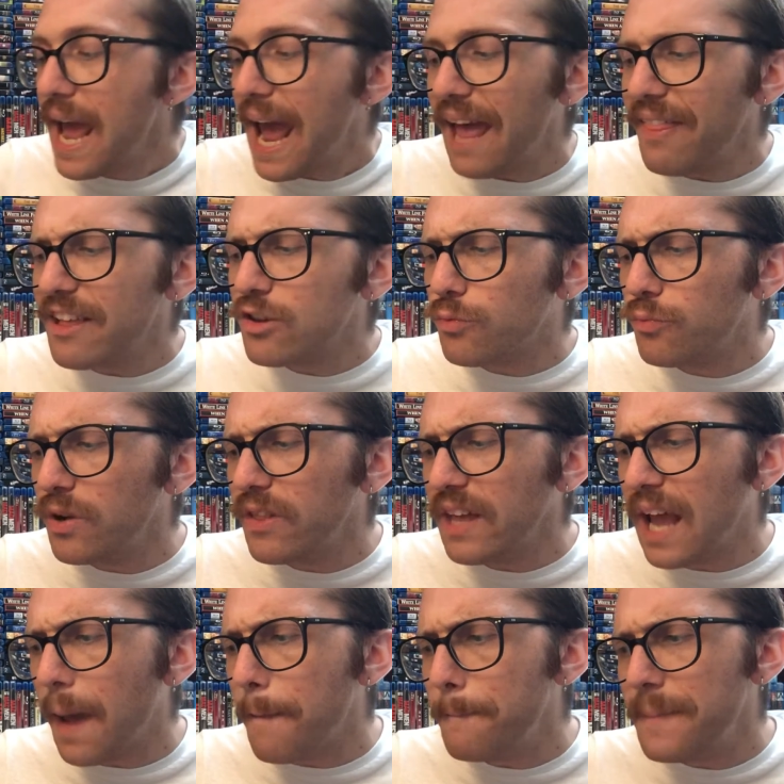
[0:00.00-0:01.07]
And that's
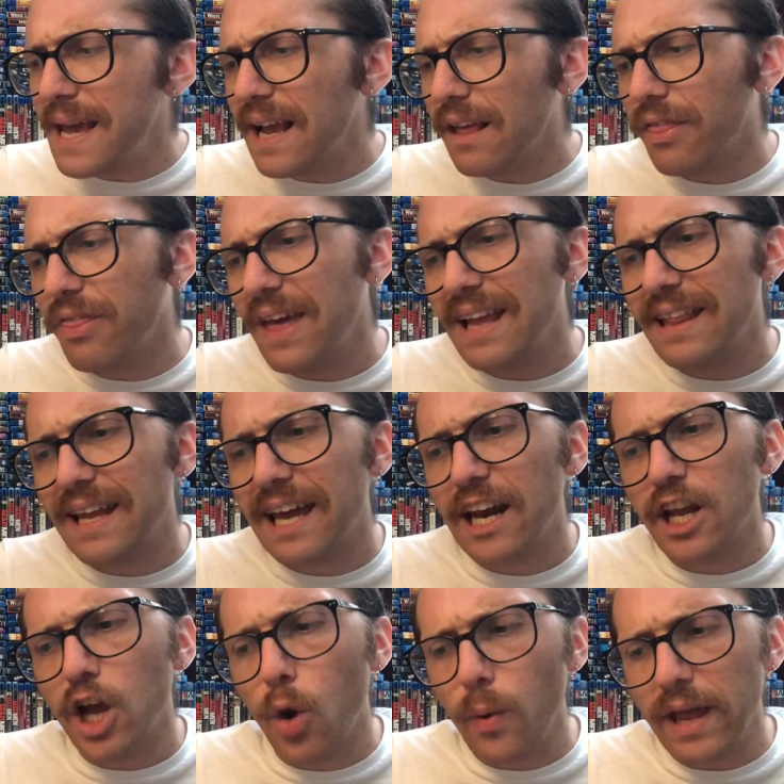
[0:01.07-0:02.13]
really a big thing to kind
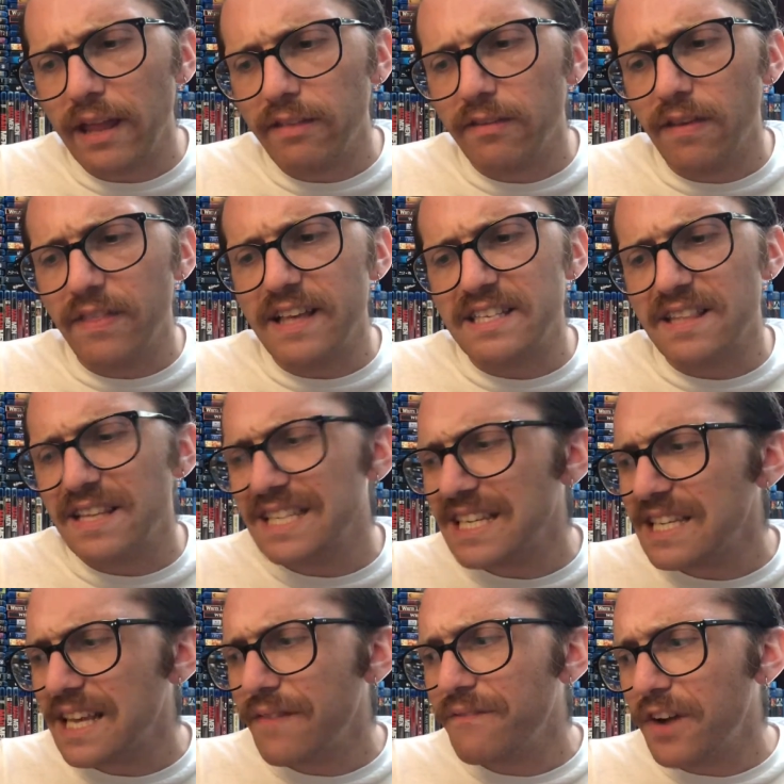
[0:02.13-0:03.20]
of go into this. This
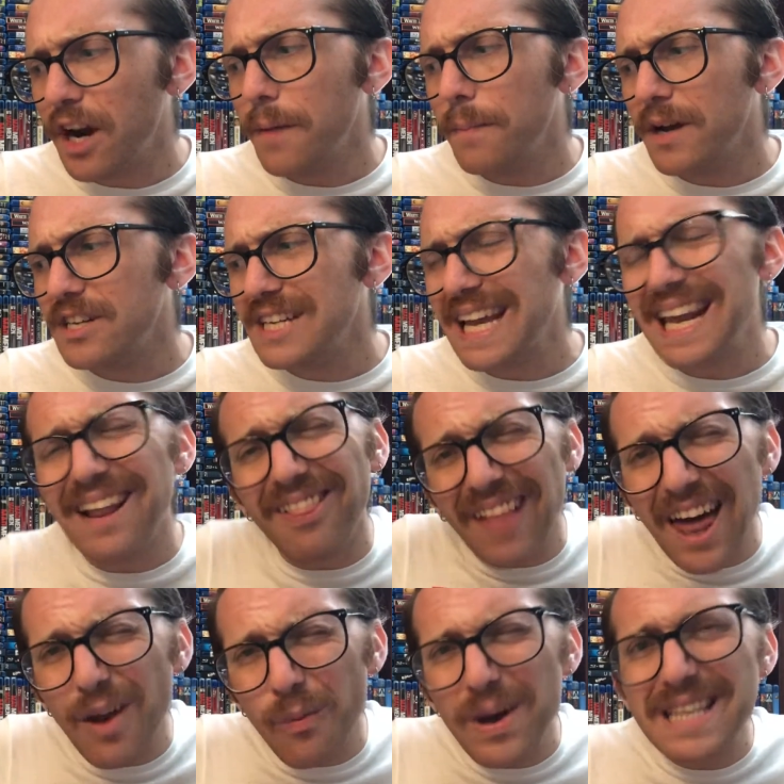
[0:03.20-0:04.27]
is very much, in a
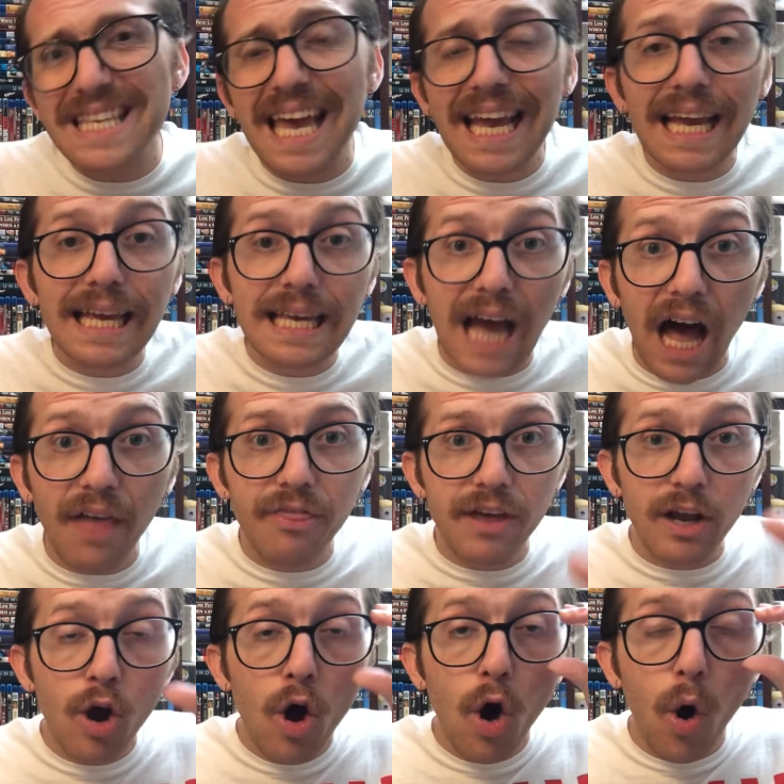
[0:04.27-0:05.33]
lot of ways, a
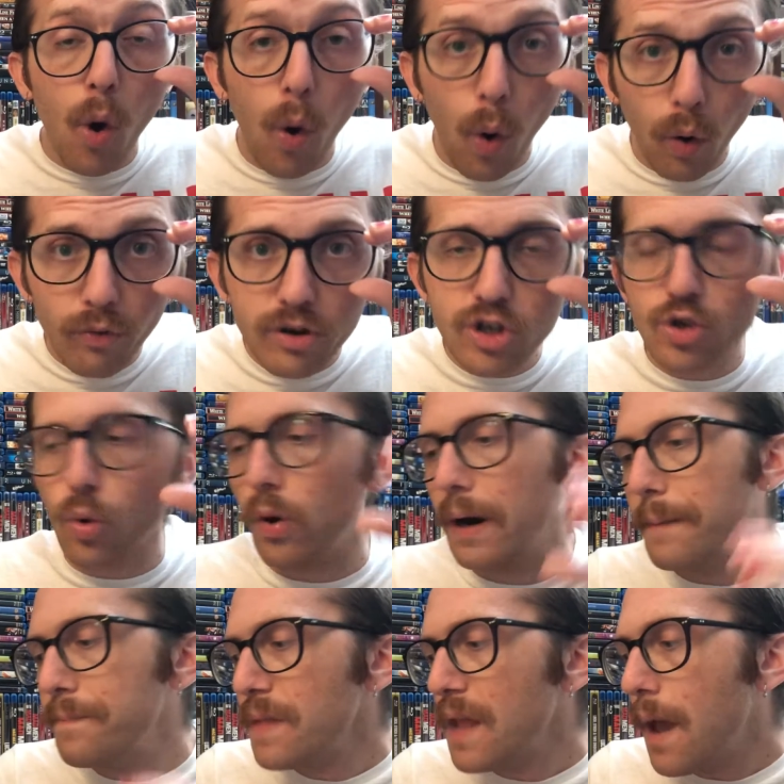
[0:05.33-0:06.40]
gothic horror
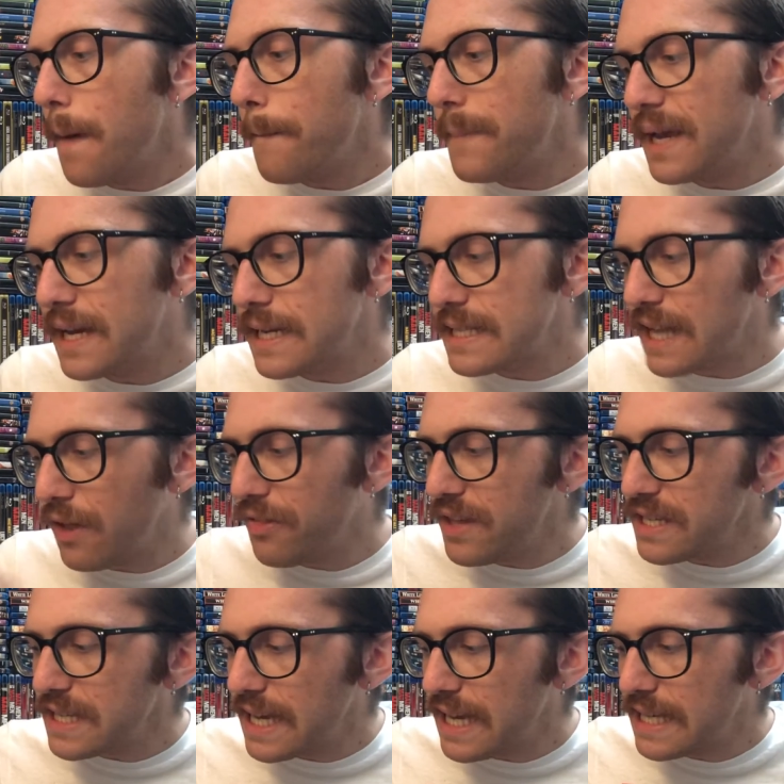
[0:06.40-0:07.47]
story, because now
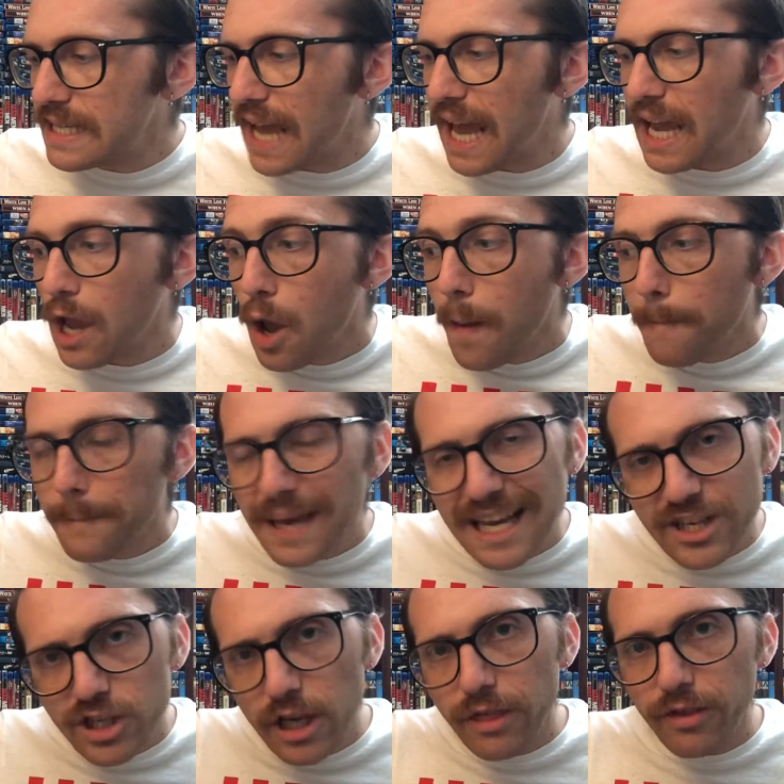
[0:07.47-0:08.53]
this is a
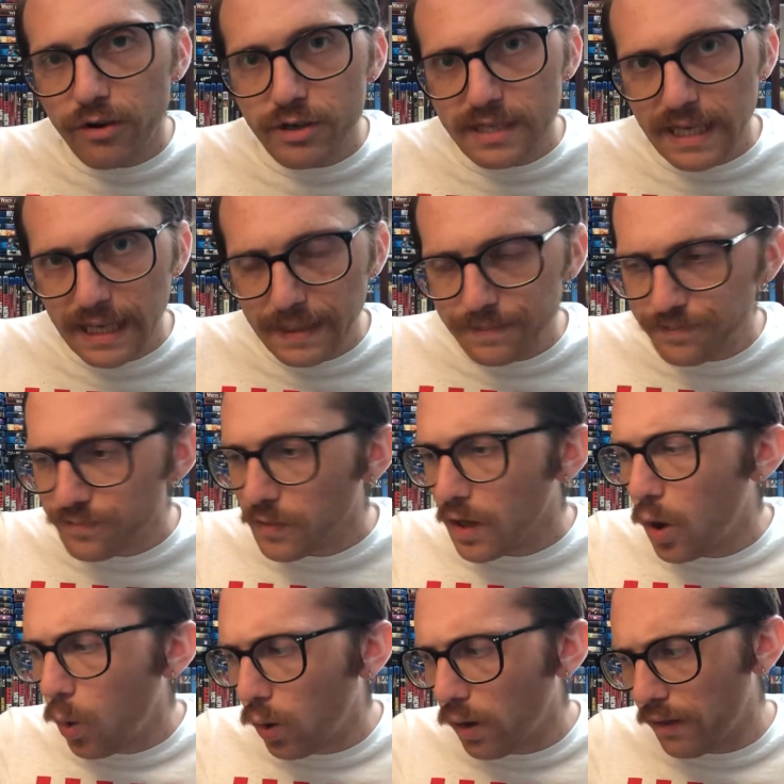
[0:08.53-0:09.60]
PG-13
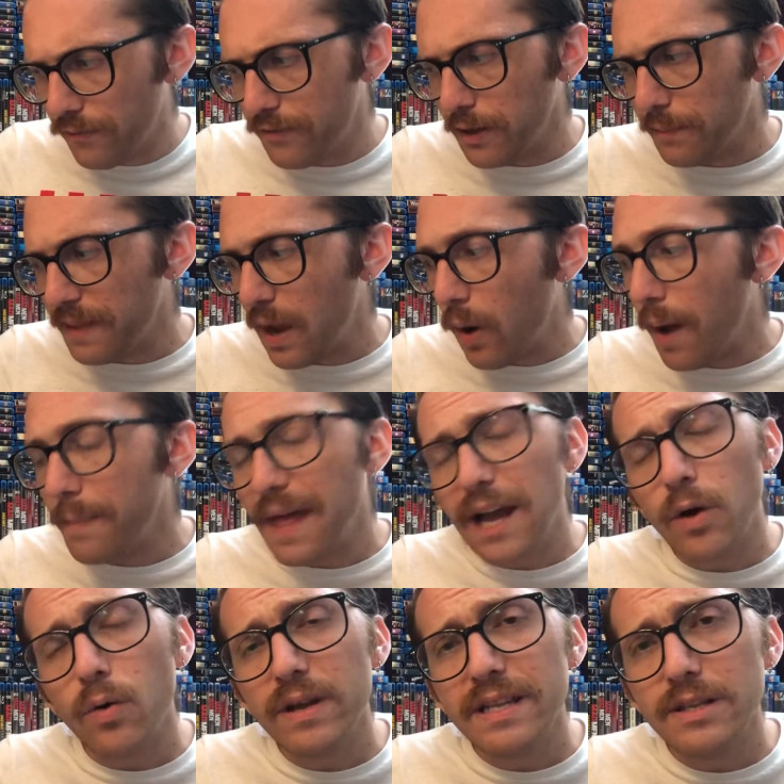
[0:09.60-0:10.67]
horror film. Now, I'm not
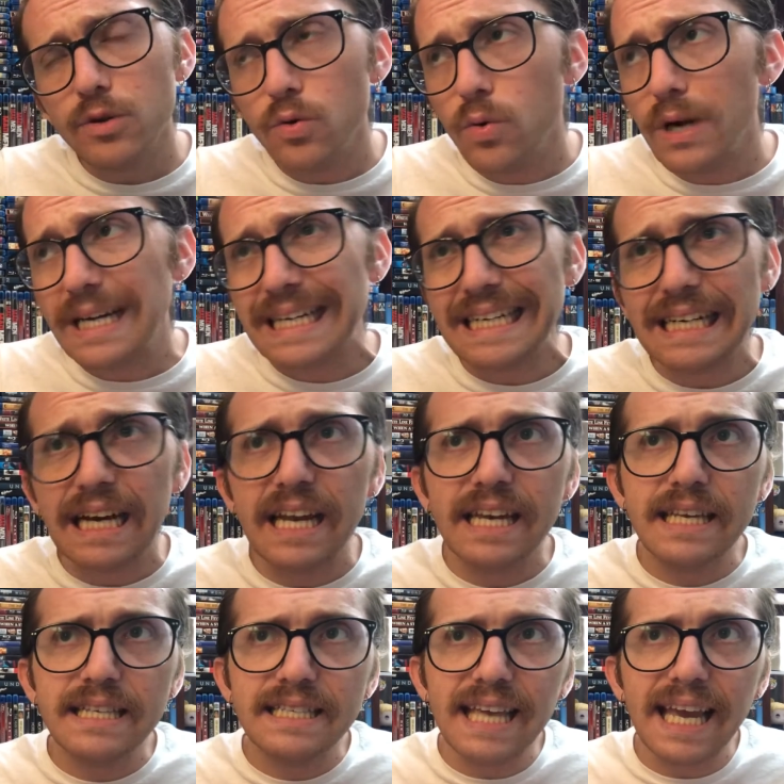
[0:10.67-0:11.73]
going to
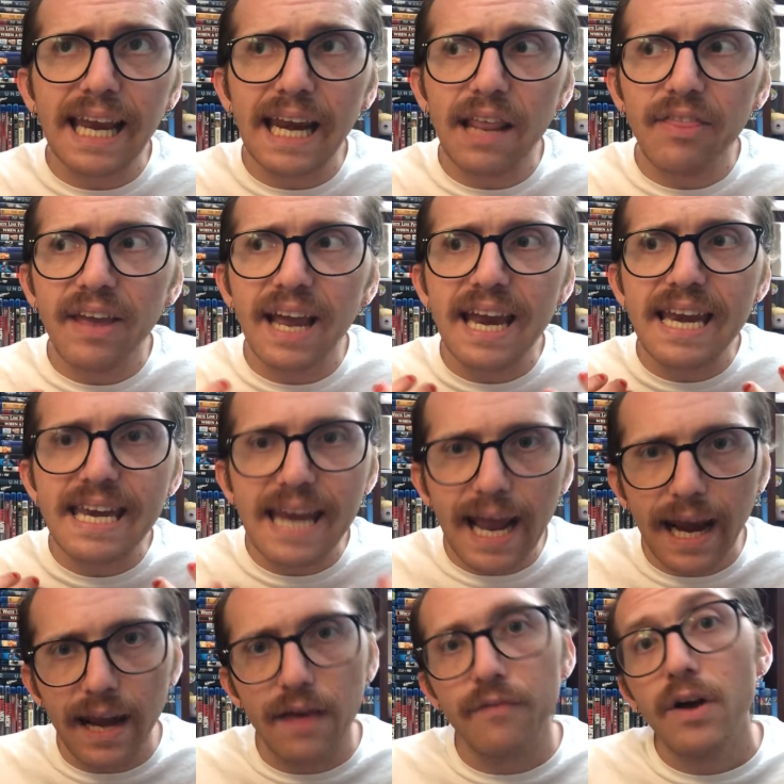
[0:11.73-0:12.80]
say anything
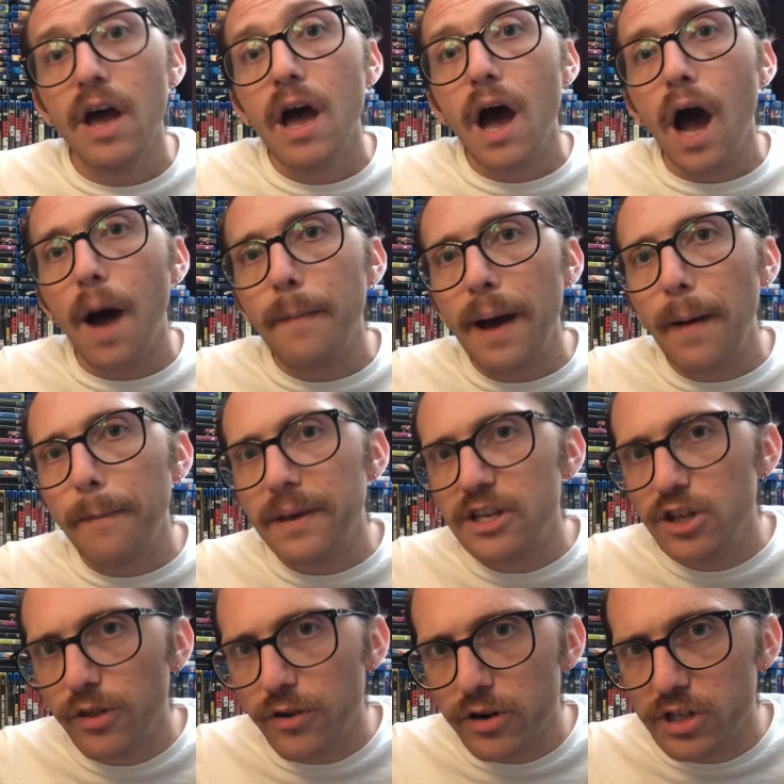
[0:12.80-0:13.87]
negative about
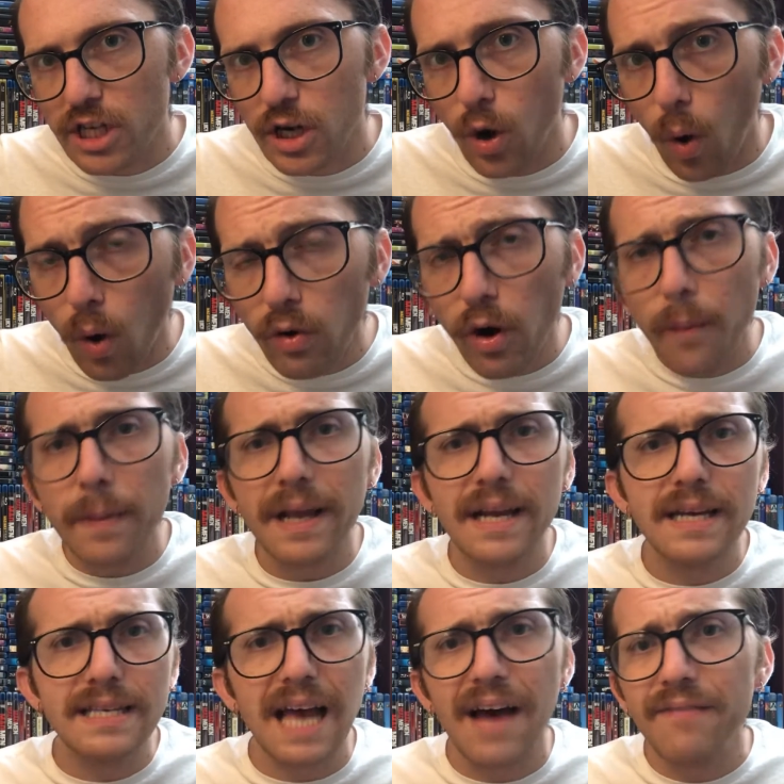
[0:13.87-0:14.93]
PG-13 horror,
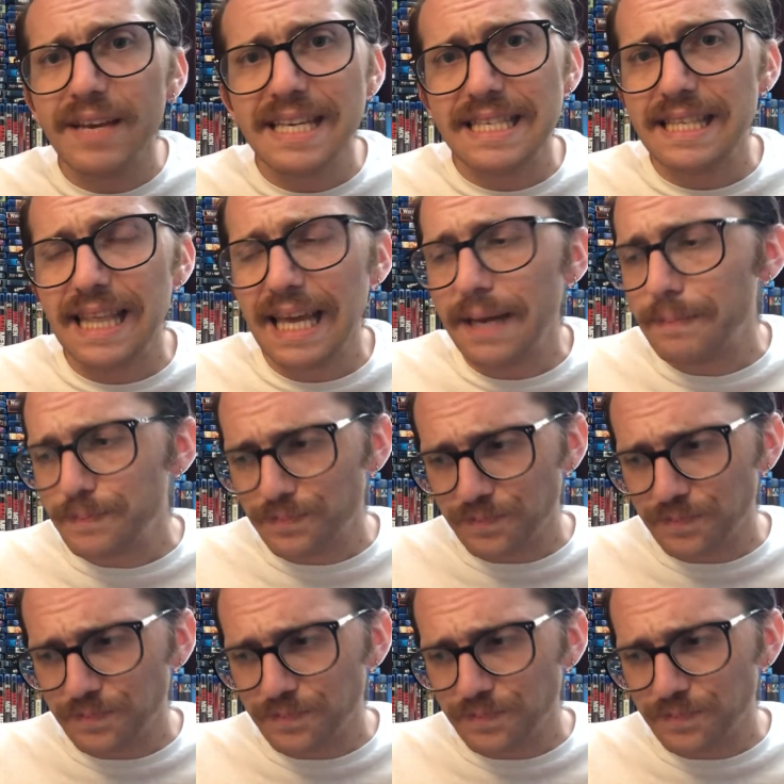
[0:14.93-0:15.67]
because obviously